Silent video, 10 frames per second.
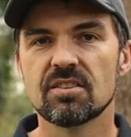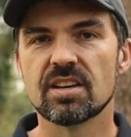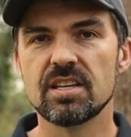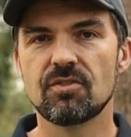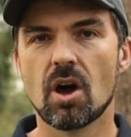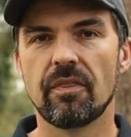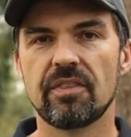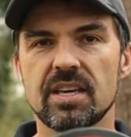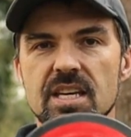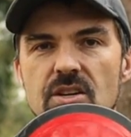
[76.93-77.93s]
So you've got
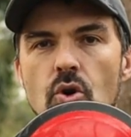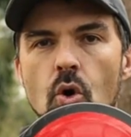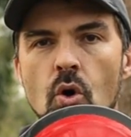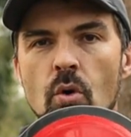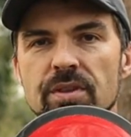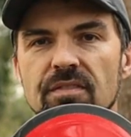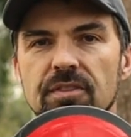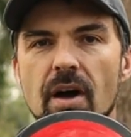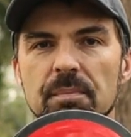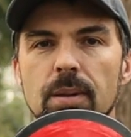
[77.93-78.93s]
the core with the
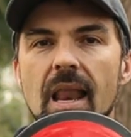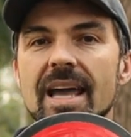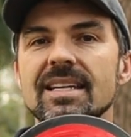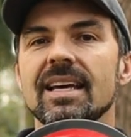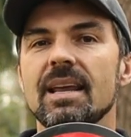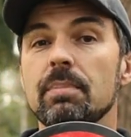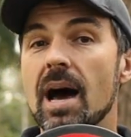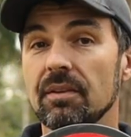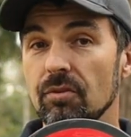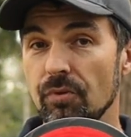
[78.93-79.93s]
flight plate and
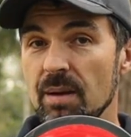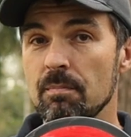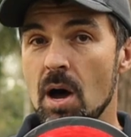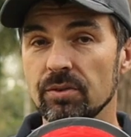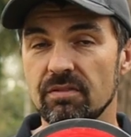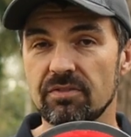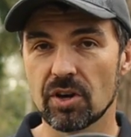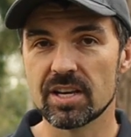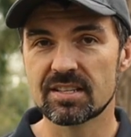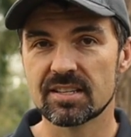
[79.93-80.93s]
part of the rim molded
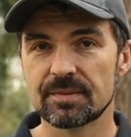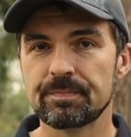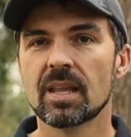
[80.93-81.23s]
first,